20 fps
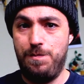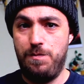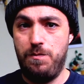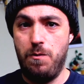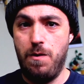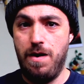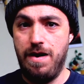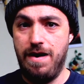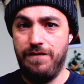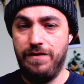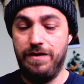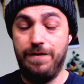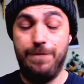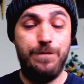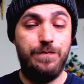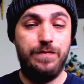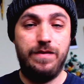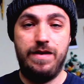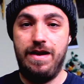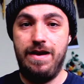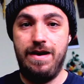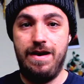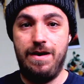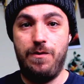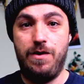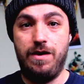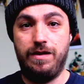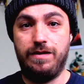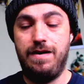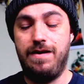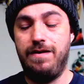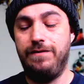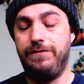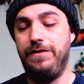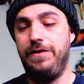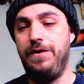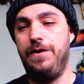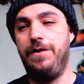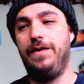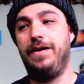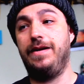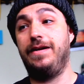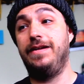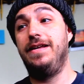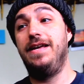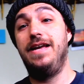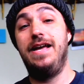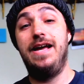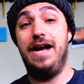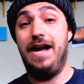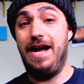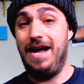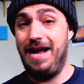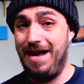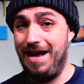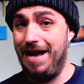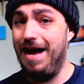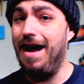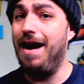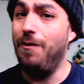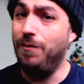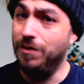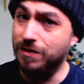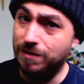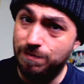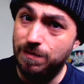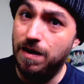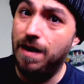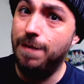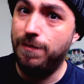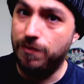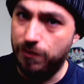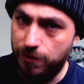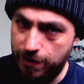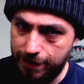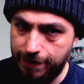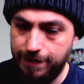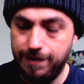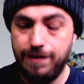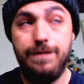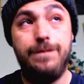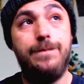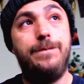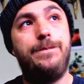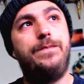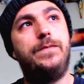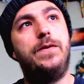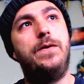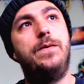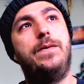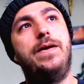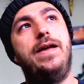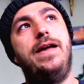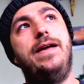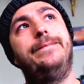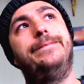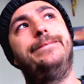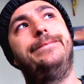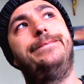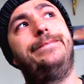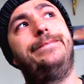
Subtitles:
whatever, and I walked off, I was a prick, okay,